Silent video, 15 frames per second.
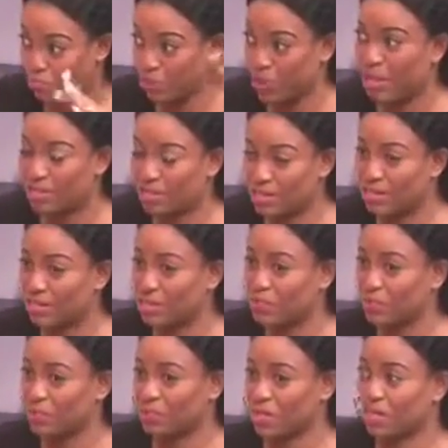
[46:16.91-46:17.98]
brilliant
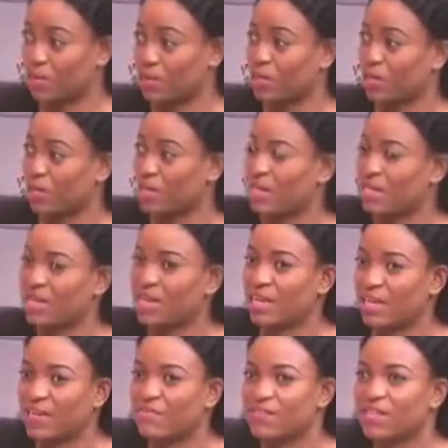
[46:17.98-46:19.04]
example that the coordinator
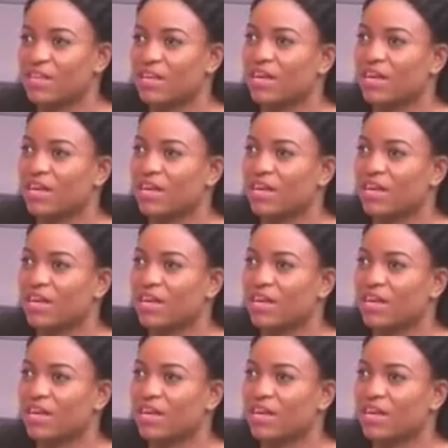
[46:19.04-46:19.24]
gives,